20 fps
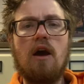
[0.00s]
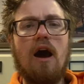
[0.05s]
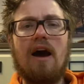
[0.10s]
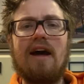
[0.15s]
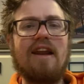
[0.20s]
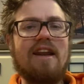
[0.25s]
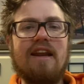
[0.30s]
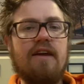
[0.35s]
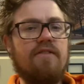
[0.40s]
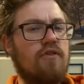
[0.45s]

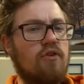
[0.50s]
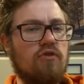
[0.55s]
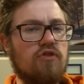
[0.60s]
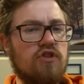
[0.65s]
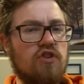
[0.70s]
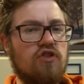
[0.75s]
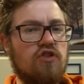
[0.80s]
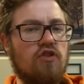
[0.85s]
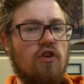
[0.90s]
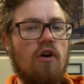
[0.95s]
and I never got
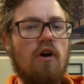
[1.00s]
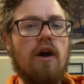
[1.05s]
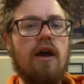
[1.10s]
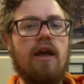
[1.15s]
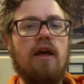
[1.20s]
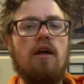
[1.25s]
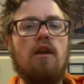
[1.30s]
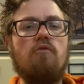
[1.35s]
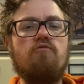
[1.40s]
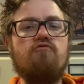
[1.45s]
to try
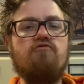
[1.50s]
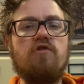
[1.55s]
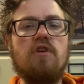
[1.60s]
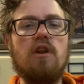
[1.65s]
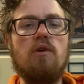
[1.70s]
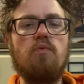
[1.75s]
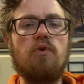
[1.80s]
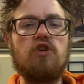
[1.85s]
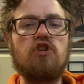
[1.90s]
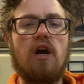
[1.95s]
it, and I
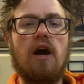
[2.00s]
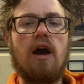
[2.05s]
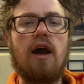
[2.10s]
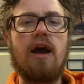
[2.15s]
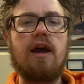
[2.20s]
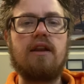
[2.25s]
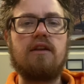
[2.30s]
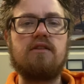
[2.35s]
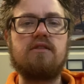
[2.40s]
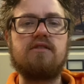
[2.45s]
really wish I
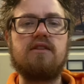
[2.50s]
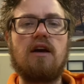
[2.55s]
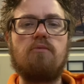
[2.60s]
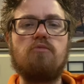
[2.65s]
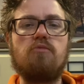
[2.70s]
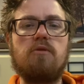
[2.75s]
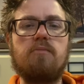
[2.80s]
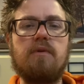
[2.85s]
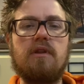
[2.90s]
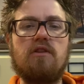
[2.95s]
had, because that
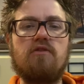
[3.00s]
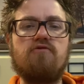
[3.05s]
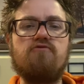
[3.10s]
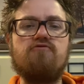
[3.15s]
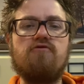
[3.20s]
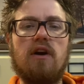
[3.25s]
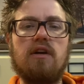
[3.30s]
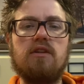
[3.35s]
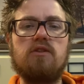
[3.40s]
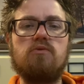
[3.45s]
would have been
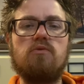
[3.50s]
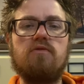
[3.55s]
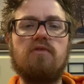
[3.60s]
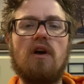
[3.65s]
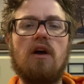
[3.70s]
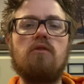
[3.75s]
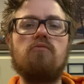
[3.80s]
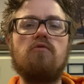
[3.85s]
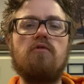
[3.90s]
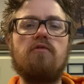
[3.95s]
great to have
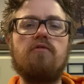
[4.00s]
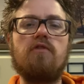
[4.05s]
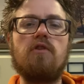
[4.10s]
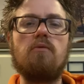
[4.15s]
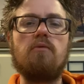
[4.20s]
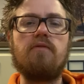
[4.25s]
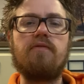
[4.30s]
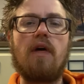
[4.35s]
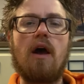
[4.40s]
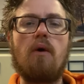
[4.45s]
done a
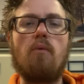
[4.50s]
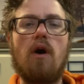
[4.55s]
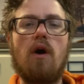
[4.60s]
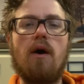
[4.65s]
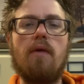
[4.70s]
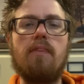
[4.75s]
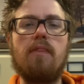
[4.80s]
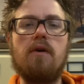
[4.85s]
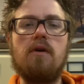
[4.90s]
review of that one.